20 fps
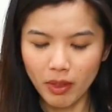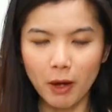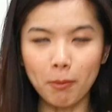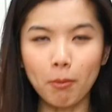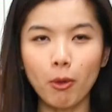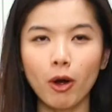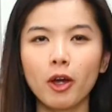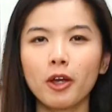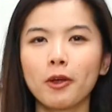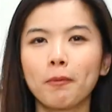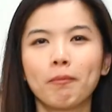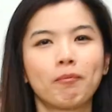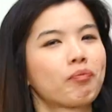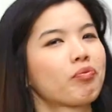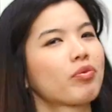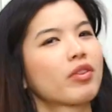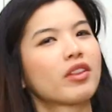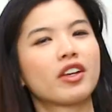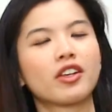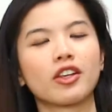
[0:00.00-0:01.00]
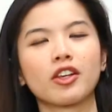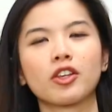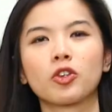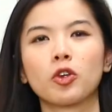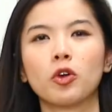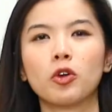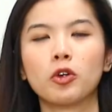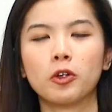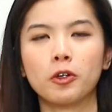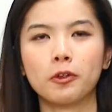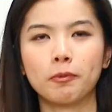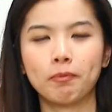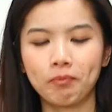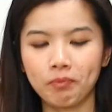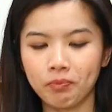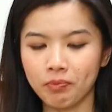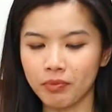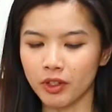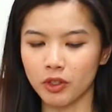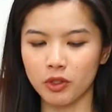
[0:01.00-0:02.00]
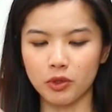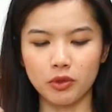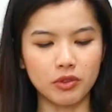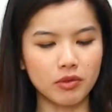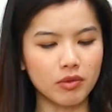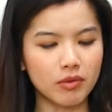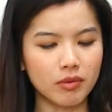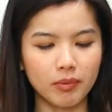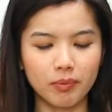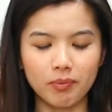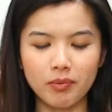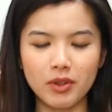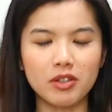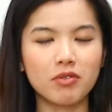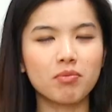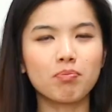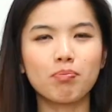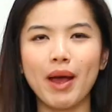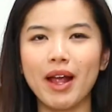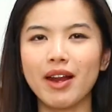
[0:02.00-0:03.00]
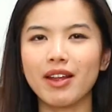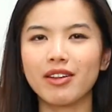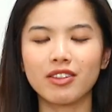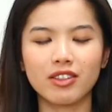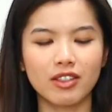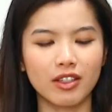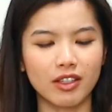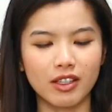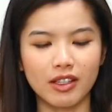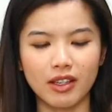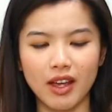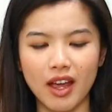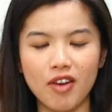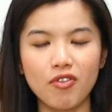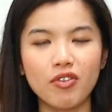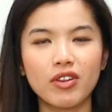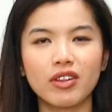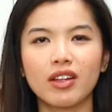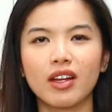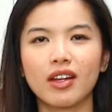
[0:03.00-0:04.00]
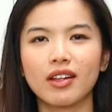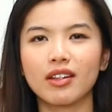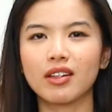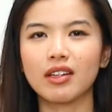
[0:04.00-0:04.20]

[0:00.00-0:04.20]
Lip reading: Boy, this is so good. It balances everything,